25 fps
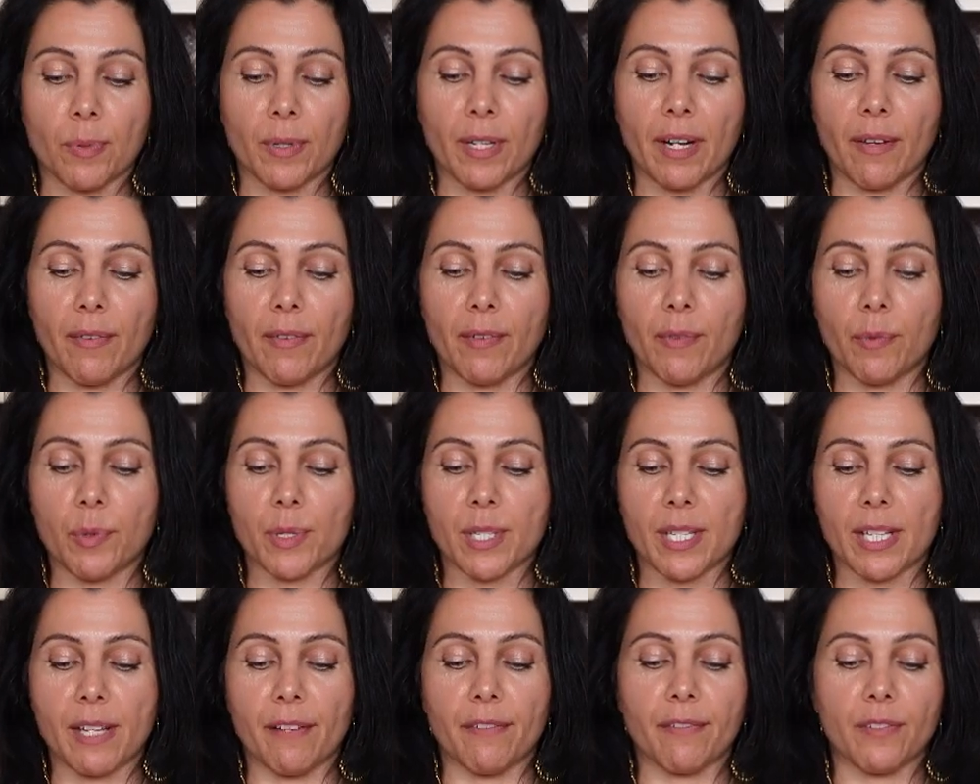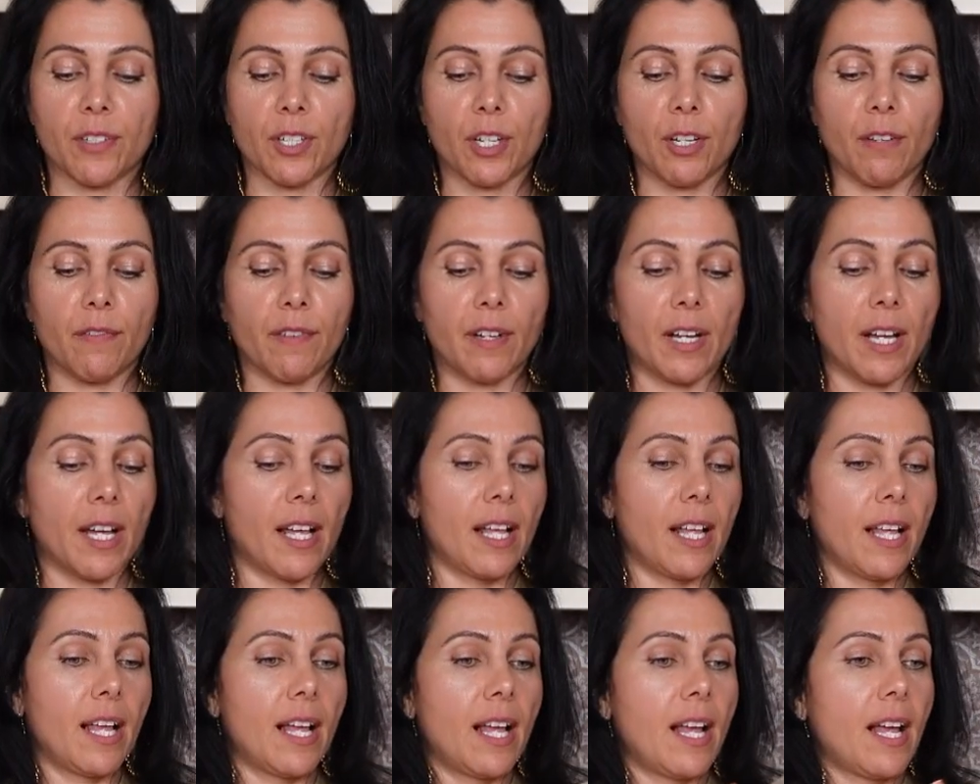whatever was left
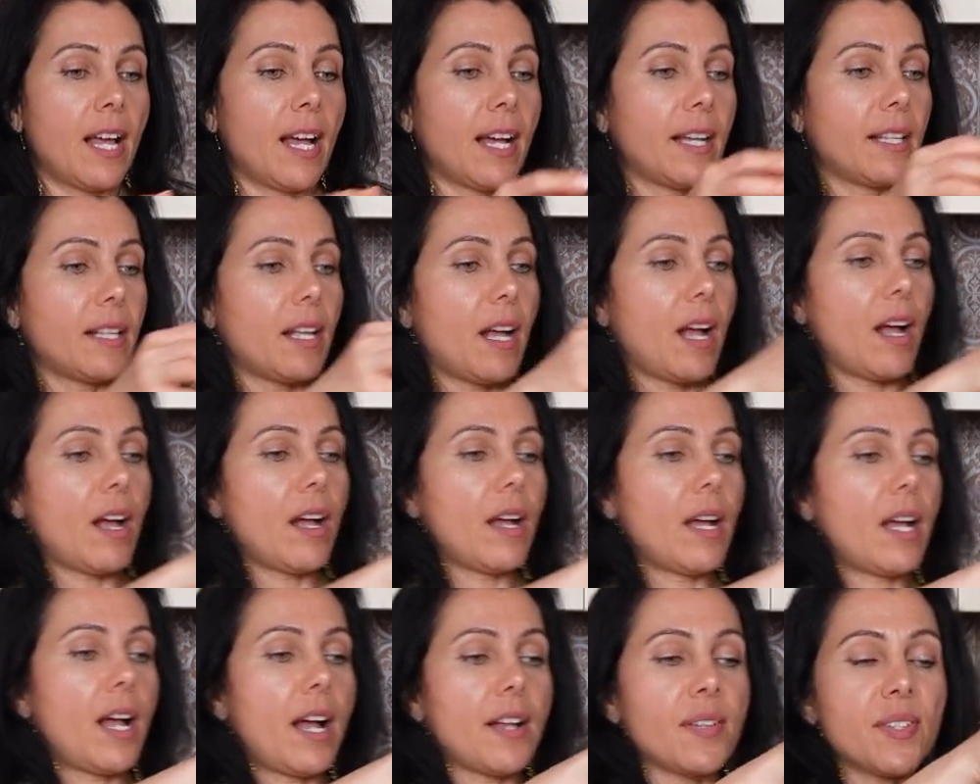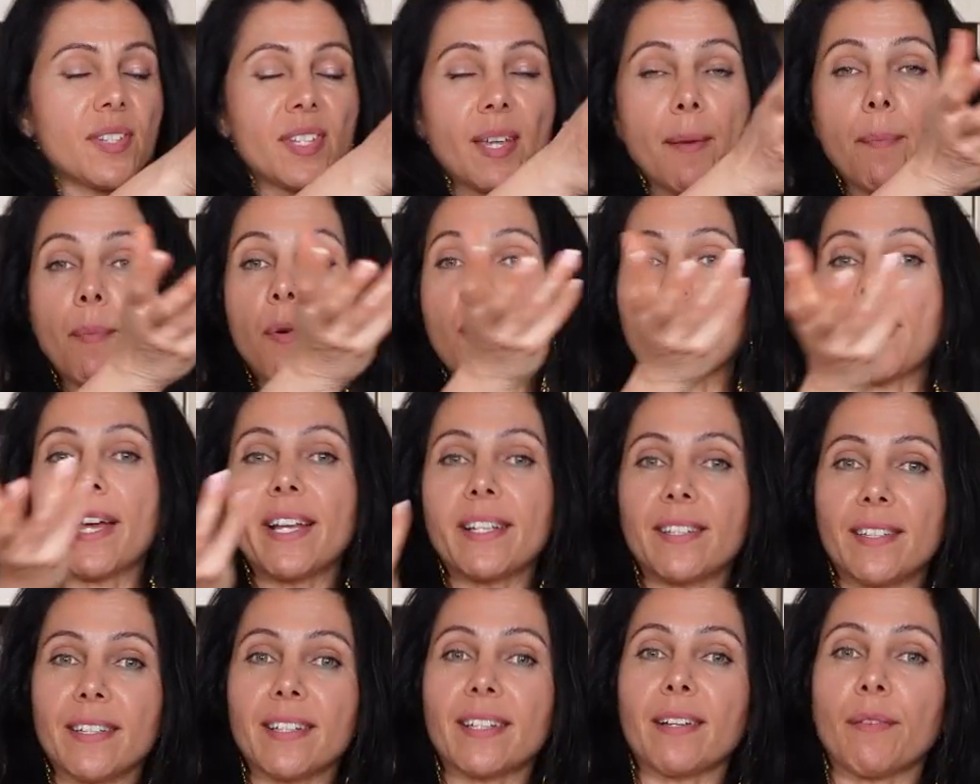over, and I
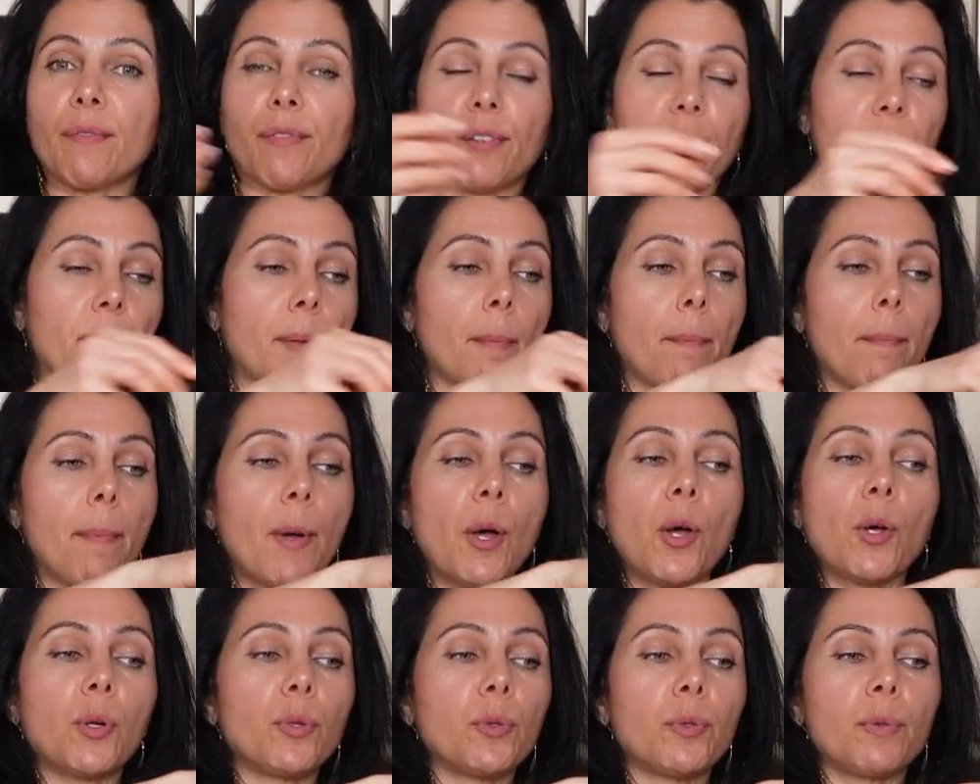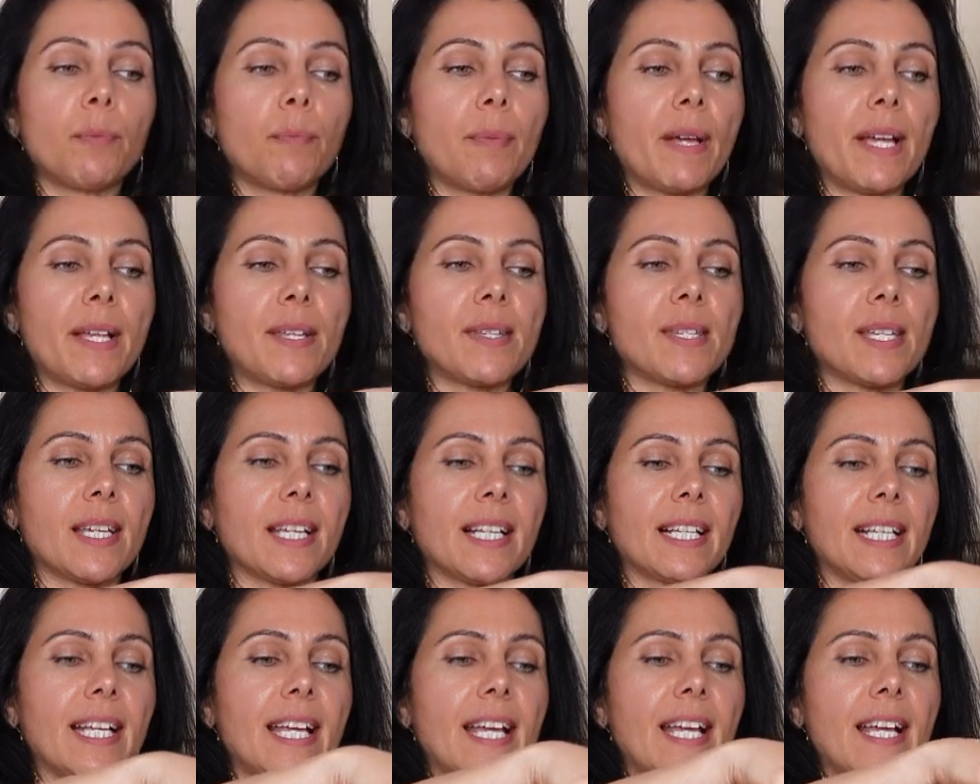separated it from the bone
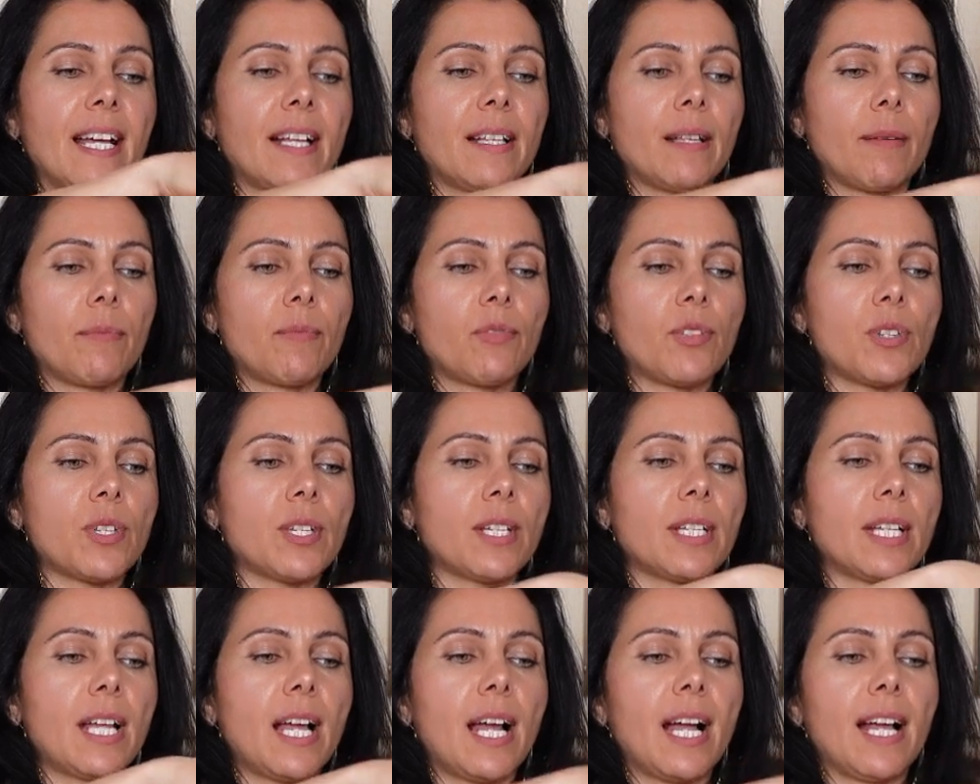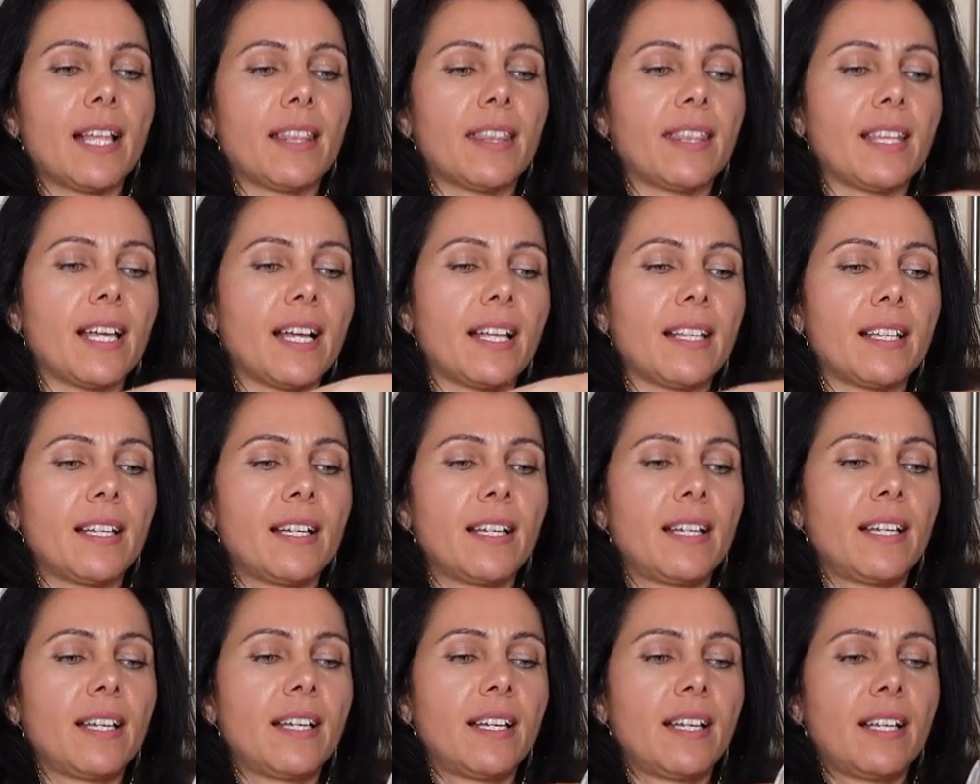basically, and I'm just going to add that
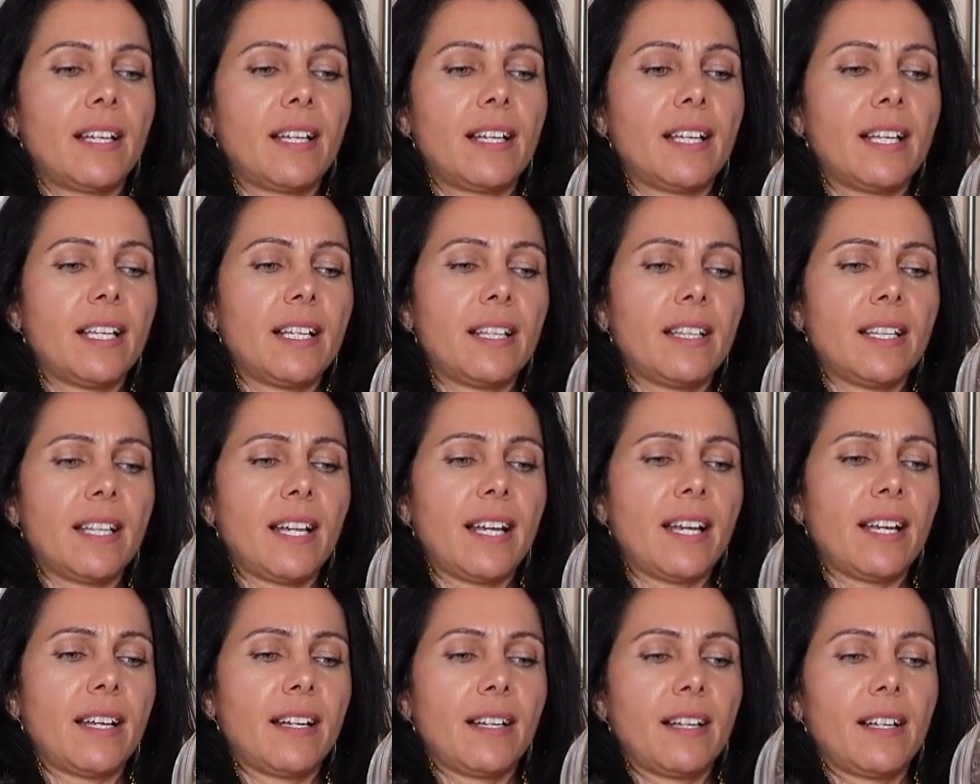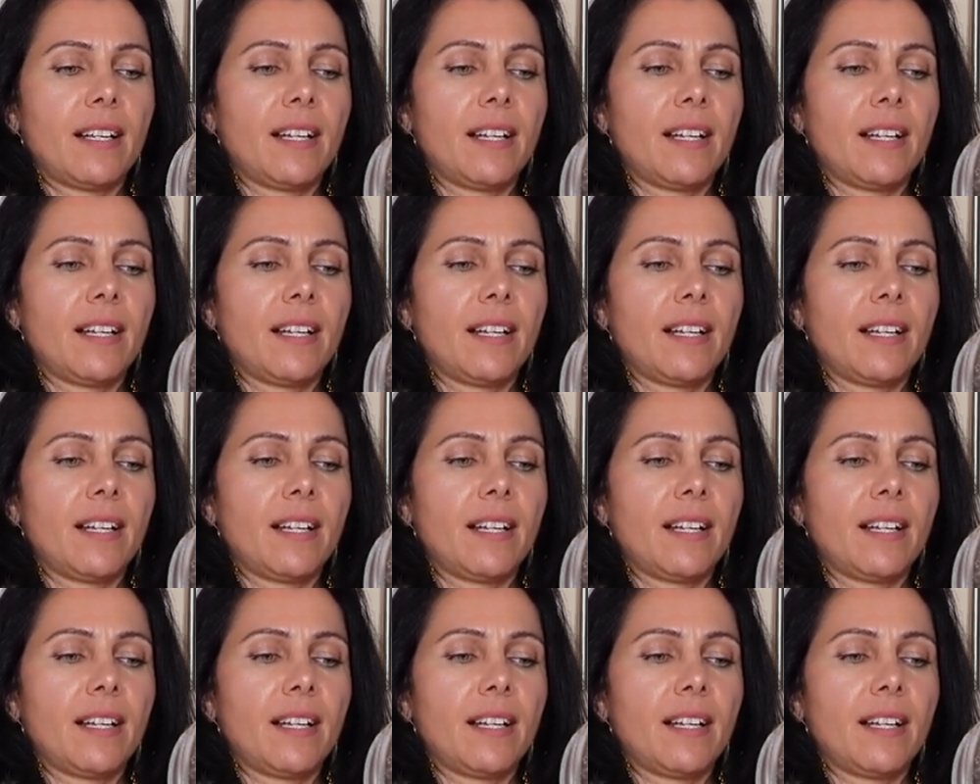in there,